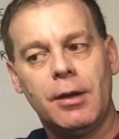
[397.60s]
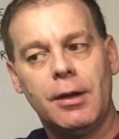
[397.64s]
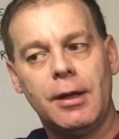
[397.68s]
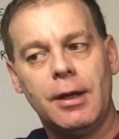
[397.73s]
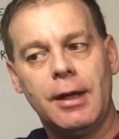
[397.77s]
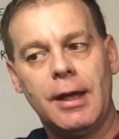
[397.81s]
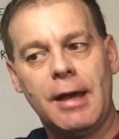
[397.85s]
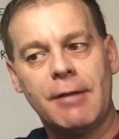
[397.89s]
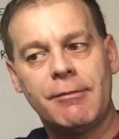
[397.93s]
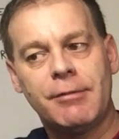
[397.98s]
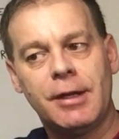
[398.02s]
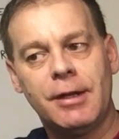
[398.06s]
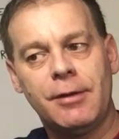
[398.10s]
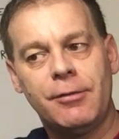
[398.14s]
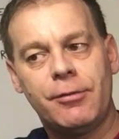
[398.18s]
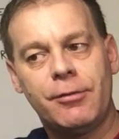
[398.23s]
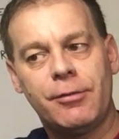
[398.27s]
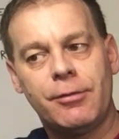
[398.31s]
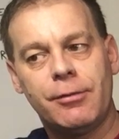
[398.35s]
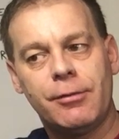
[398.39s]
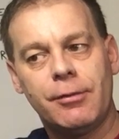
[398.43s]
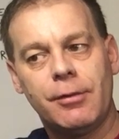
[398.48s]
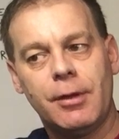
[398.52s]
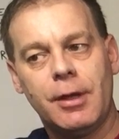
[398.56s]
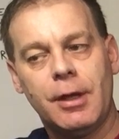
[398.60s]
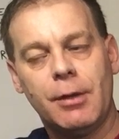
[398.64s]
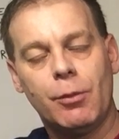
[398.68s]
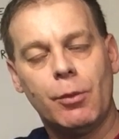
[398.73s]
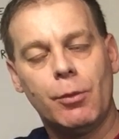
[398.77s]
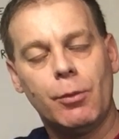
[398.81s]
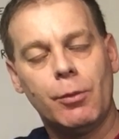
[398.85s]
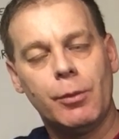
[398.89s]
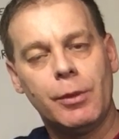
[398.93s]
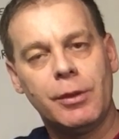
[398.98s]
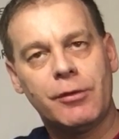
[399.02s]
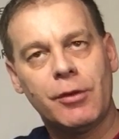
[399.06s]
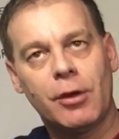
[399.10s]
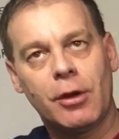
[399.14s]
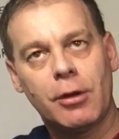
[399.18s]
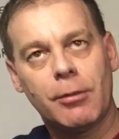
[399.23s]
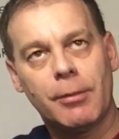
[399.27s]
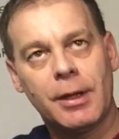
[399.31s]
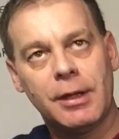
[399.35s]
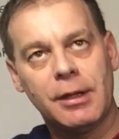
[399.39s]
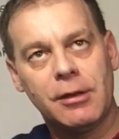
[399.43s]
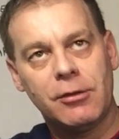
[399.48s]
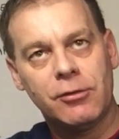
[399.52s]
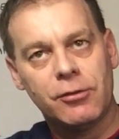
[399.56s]
evidence and when we talk
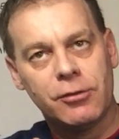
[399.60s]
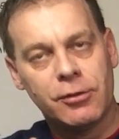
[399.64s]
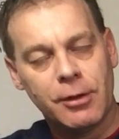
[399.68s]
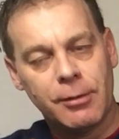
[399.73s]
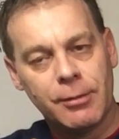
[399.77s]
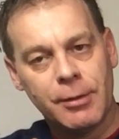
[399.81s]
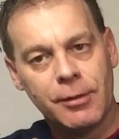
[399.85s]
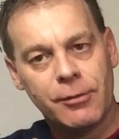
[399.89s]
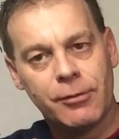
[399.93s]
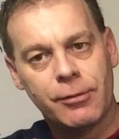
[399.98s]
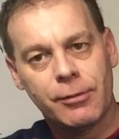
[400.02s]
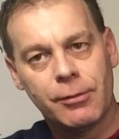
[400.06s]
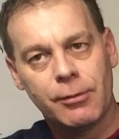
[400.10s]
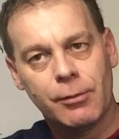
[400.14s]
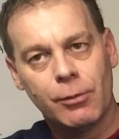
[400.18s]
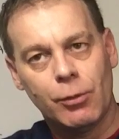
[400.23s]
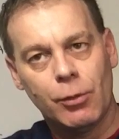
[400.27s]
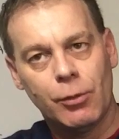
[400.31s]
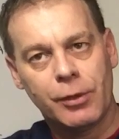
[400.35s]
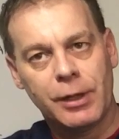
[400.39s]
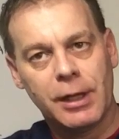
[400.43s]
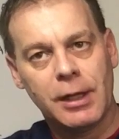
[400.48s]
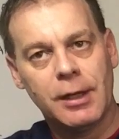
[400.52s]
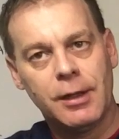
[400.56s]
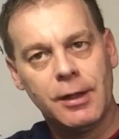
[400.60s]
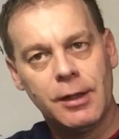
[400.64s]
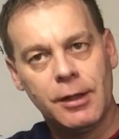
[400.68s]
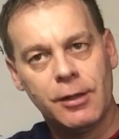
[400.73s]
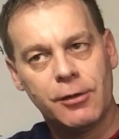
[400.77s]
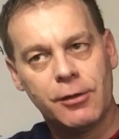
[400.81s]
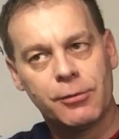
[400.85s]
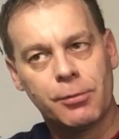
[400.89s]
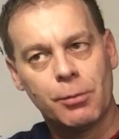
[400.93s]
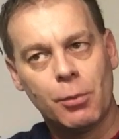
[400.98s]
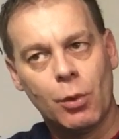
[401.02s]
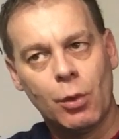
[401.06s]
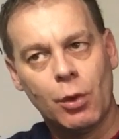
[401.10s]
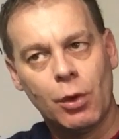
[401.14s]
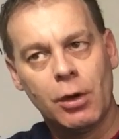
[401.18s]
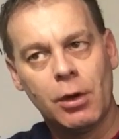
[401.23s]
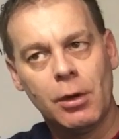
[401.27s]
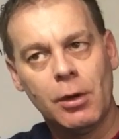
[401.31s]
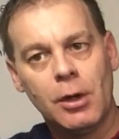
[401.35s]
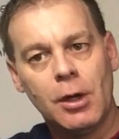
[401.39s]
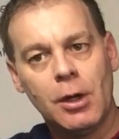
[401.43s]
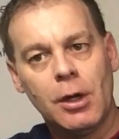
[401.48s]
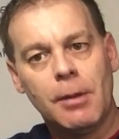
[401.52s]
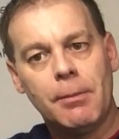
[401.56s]
about exhibits, we'll get into this more,
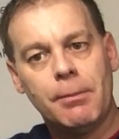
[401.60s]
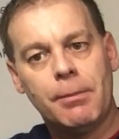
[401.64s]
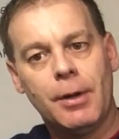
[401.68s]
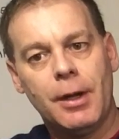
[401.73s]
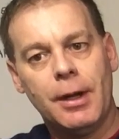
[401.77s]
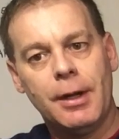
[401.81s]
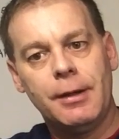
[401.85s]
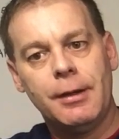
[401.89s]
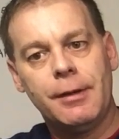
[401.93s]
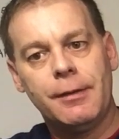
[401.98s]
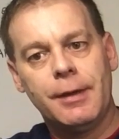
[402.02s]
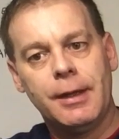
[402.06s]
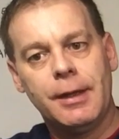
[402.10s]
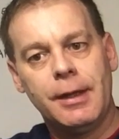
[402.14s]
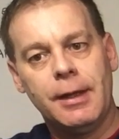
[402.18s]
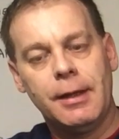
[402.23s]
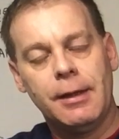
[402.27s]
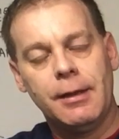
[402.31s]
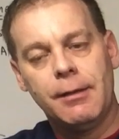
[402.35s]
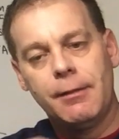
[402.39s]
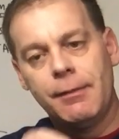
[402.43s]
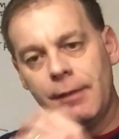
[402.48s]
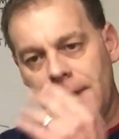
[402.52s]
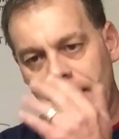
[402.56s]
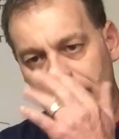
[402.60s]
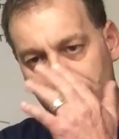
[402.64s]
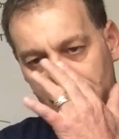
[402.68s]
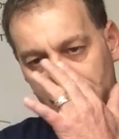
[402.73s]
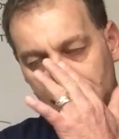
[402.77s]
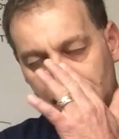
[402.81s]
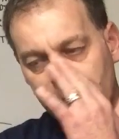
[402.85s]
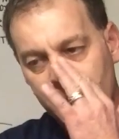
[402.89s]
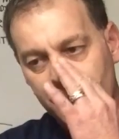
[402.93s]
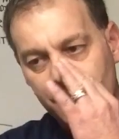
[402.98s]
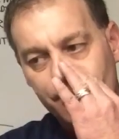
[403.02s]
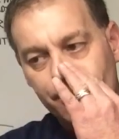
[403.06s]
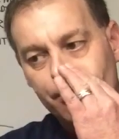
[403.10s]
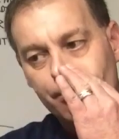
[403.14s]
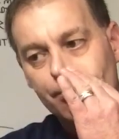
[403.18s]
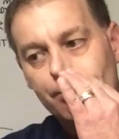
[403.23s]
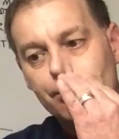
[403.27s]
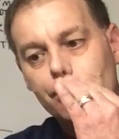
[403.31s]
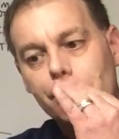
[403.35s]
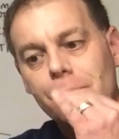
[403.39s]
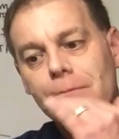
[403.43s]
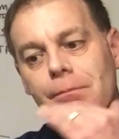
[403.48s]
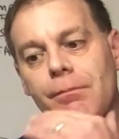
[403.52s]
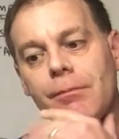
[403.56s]
but the
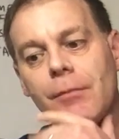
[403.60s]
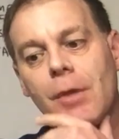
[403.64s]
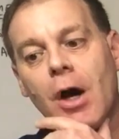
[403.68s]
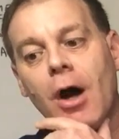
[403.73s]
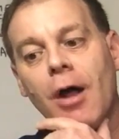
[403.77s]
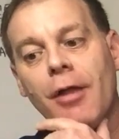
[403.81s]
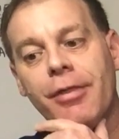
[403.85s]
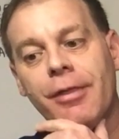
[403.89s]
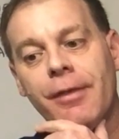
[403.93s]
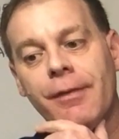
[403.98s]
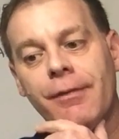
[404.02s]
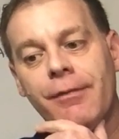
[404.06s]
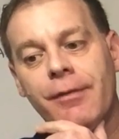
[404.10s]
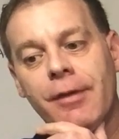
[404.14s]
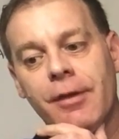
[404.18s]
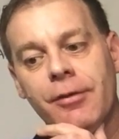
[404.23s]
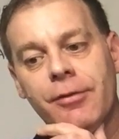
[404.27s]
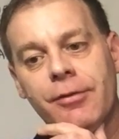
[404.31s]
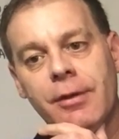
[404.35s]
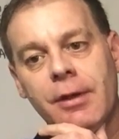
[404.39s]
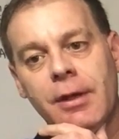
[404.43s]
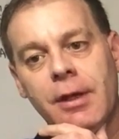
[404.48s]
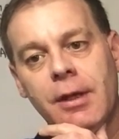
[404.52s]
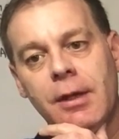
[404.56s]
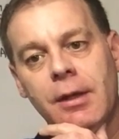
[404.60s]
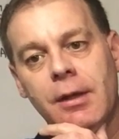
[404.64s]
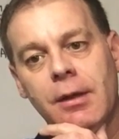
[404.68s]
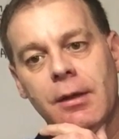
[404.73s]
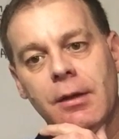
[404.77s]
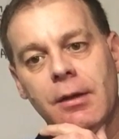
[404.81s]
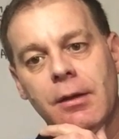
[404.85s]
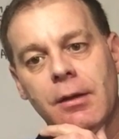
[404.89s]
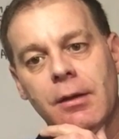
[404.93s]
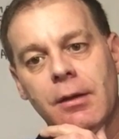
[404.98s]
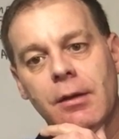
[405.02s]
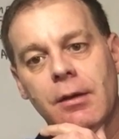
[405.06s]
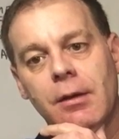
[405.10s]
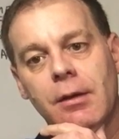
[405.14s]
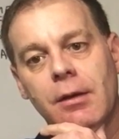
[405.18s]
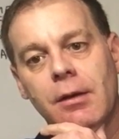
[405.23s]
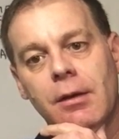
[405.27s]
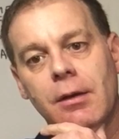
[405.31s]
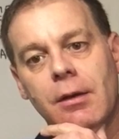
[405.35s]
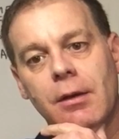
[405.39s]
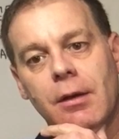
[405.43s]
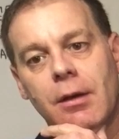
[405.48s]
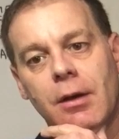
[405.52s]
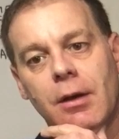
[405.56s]
authenticity
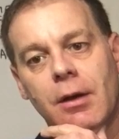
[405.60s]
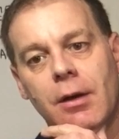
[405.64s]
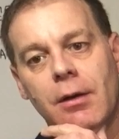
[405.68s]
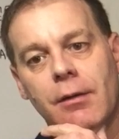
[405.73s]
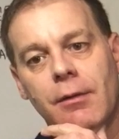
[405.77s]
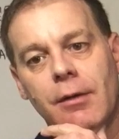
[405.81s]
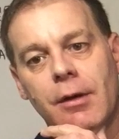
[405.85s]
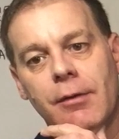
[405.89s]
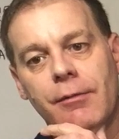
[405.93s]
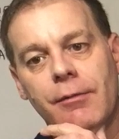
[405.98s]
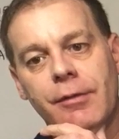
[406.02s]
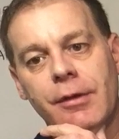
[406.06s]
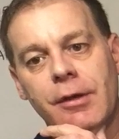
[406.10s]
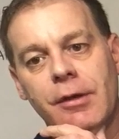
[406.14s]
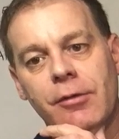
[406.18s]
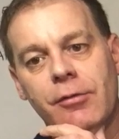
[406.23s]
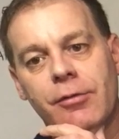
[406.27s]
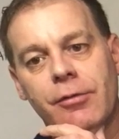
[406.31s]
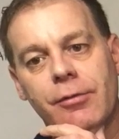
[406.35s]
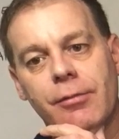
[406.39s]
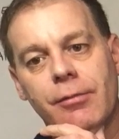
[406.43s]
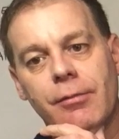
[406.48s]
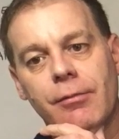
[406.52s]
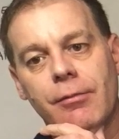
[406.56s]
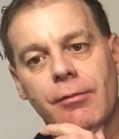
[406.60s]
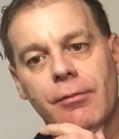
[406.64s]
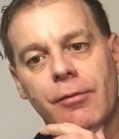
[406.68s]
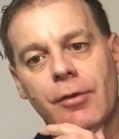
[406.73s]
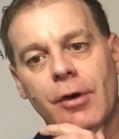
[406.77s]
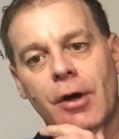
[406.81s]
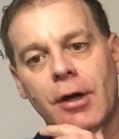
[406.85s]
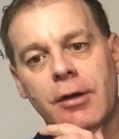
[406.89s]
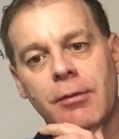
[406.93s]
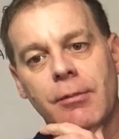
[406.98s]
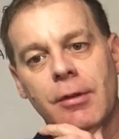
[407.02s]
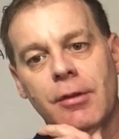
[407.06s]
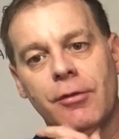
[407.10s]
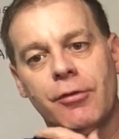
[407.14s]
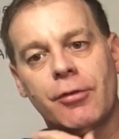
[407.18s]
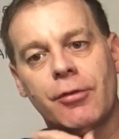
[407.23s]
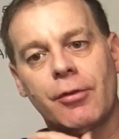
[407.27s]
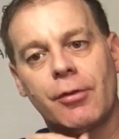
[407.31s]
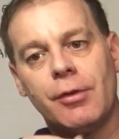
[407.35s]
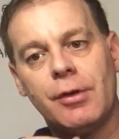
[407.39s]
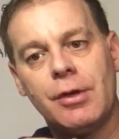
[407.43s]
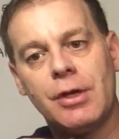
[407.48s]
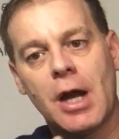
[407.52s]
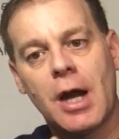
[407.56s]
of these documents are
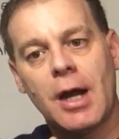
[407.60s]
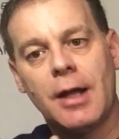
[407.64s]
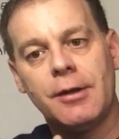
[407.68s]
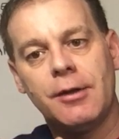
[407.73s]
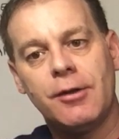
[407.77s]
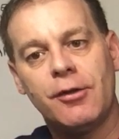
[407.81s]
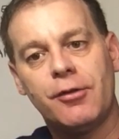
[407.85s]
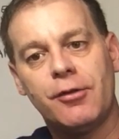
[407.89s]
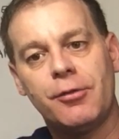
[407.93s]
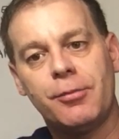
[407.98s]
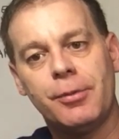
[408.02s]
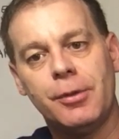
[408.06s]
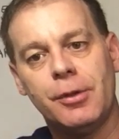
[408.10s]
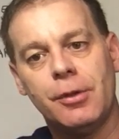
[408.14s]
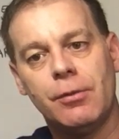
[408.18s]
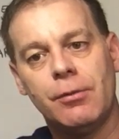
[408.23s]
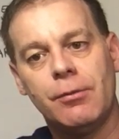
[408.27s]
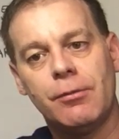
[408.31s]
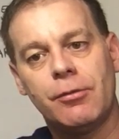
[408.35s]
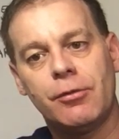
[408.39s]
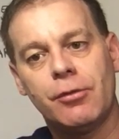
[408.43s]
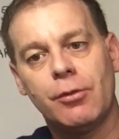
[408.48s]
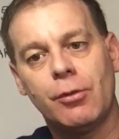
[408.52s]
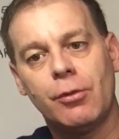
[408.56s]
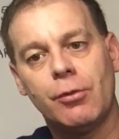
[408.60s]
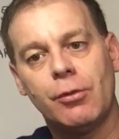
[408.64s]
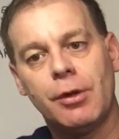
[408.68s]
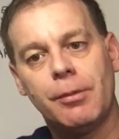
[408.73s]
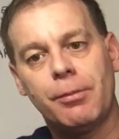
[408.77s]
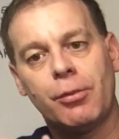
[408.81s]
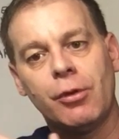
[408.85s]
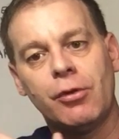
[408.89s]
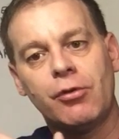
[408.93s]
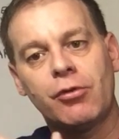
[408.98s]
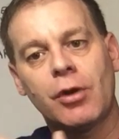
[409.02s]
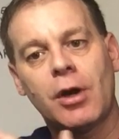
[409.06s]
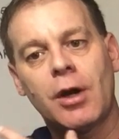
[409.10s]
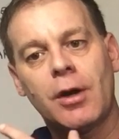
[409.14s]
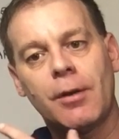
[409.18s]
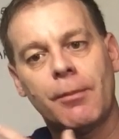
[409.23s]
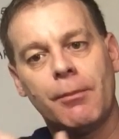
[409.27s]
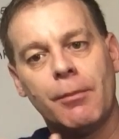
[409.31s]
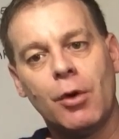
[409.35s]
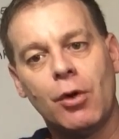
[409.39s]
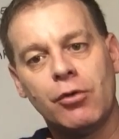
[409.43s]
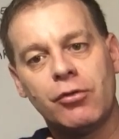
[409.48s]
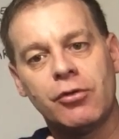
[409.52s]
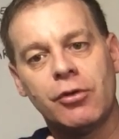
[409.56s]
not in dispute. So pre-trial
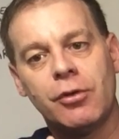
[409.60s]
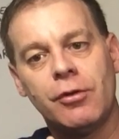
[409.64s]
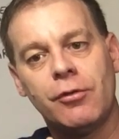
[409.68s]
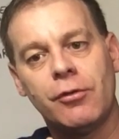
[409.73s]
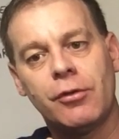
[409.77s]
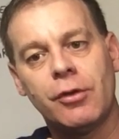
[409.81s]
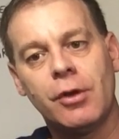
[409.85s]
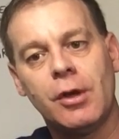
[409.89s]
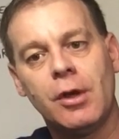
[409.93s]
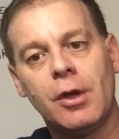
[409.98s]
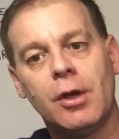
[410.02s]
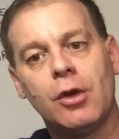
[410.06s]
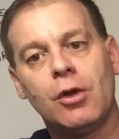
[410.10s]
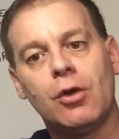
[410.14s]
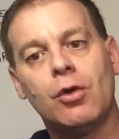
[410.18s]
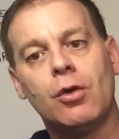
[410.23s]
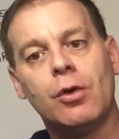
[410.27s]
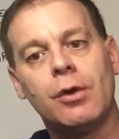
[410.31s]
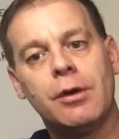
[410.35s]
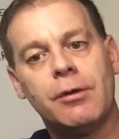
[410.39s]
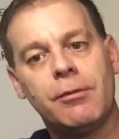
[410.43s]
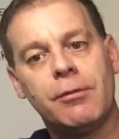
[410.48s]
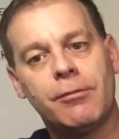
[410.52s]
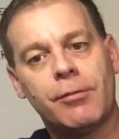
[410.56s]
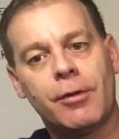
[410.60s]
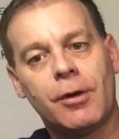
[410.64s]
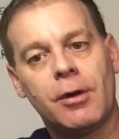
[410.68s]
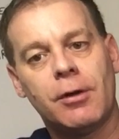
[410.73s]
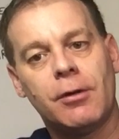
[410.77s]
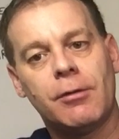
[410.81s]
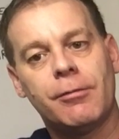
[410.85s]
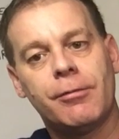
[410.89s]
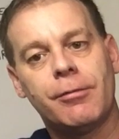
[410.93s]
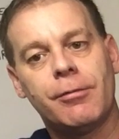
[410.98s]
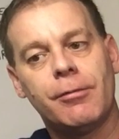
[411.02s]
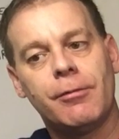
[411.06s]
motions could involve